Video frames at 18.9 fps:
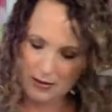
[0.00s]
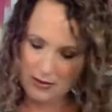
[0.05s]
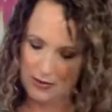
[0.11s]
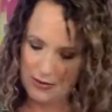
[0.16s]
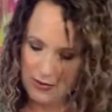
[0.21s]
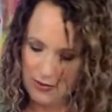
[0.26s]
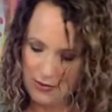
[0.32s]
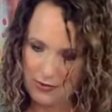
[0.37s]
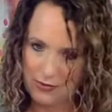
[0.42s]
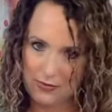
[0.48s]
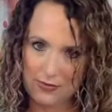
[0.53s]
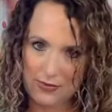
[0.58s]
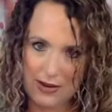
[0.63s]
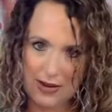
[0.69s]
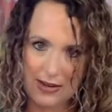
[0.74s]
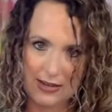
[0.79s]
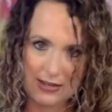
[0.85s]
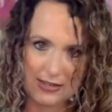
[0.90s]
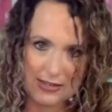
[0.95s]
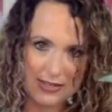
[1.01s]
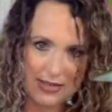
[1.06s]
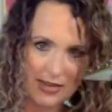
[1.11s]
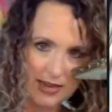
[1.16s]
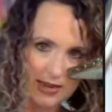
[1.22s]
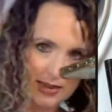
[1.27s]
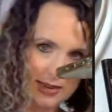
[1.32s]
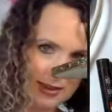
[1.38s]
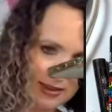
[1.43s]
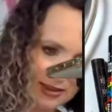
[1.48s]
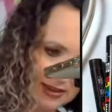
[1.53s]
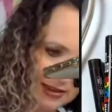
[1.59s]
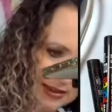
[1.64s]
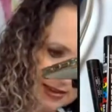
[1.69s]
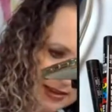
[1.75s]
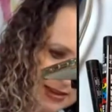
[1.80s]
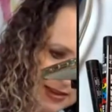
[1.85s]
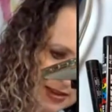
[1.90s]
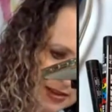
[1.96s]
All right.
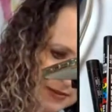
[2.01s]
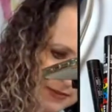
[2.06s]
Hey.